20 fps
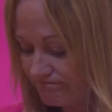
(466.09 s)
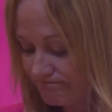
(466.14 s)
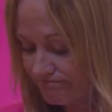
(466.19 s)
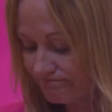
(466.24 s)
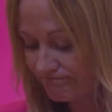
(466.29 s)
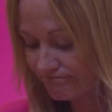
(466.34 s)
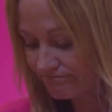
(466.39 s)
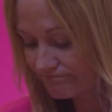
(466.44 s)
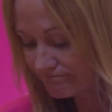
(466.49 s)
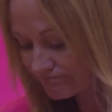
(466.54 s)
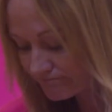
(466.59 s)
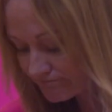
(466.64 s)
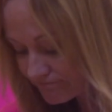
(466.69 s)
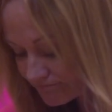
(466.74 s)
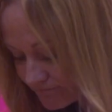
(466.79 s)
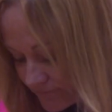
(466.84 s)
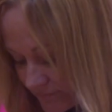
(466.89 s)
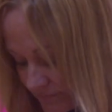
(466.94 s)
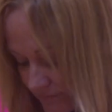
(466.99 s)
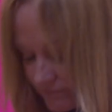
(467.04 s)

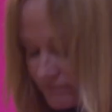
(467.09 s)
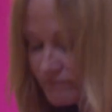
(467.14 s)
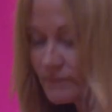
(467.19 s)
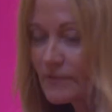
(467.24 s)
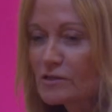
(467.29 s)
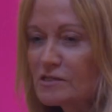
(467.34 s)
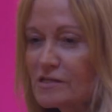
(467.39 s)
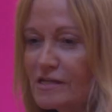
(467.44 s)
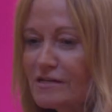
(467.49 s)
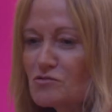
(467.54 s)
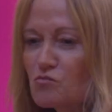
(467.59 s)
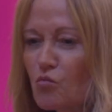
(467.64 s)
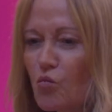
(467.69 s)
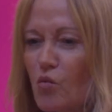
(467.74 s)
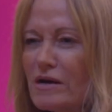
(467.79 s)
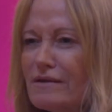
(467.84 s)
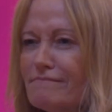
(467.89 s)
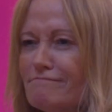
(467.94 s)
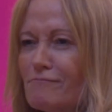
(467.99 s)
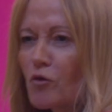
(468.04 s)
There's
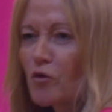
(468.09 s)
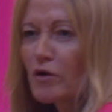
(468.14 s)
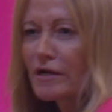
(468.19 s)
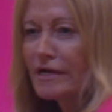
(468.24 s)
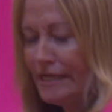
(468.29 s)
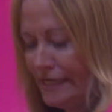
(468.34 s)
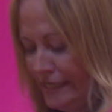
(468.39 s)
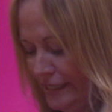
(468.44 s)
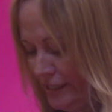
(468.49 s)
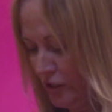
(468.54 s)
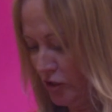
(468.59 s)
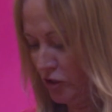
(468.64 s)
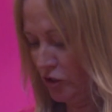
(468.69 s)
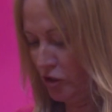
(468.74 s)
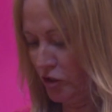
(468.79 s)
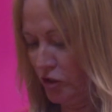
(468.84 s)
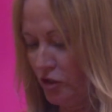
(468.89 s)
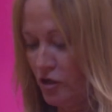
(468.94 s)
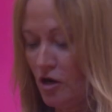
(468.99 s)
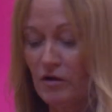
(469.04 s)
one more in
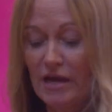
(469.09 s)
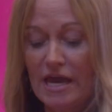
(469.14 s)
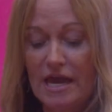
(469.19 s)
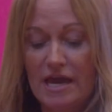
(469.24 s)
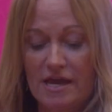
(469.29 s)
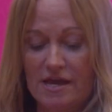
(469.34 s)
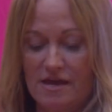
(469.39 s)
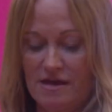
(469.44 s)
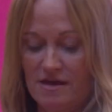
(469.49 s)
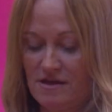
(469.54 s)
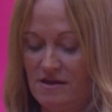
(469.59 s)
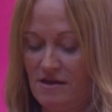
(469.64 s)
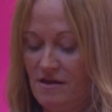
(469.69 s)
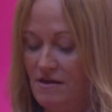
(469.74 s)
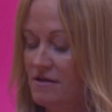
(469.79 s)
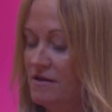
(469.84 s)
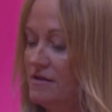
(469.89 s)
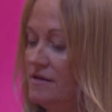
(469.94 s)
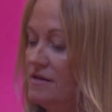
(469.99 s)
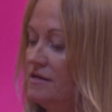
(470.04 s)
here. Okay,
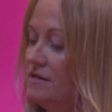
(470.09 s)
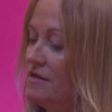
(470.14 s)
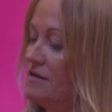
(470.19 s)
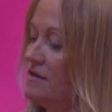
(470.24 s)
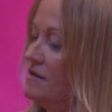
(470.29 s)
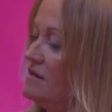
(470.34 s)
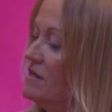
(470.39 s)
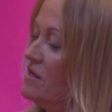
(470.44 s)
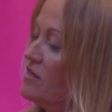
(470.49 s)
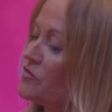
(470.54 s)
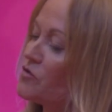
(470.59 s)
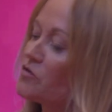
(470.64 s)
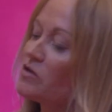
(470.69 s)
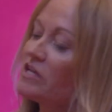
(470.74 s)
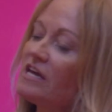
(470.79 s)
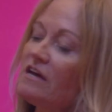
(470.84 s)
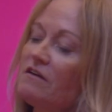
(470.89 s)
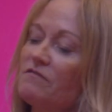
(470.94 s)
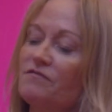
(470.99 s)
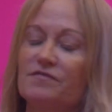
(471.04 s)
third
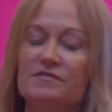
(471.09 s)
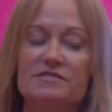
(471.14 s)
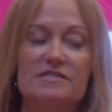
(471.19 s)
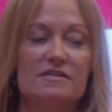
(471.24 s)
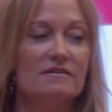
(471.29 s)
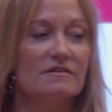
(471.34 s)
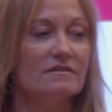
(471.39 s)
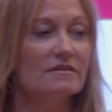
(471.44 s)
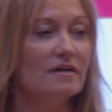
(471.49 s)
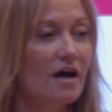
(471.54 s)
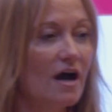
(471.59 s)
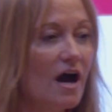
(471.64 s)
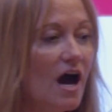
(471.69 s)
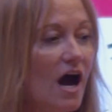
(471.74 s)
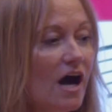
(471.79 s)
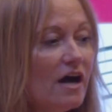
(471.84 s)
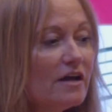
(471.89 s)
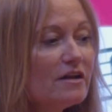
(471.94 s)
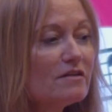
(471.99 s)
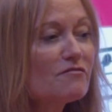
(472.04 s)
gift,
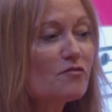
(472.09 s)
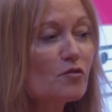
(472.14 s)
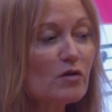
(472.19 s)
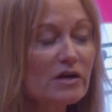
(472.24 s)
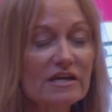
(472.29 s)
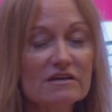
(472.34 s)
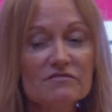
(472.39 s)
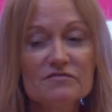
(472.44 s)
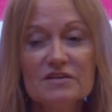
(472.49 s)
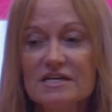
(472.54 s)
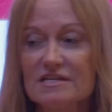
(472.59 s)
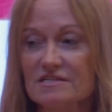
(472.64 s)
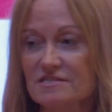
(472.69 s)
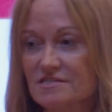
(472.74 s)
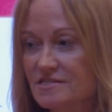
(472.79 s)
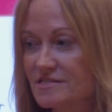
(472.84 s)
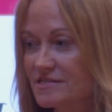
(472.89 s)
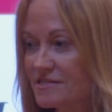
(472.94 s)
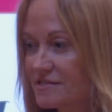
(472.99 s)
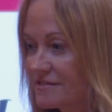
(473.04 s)

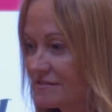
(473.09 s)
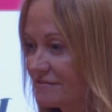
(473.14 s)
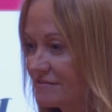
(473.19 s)
unforgiveness.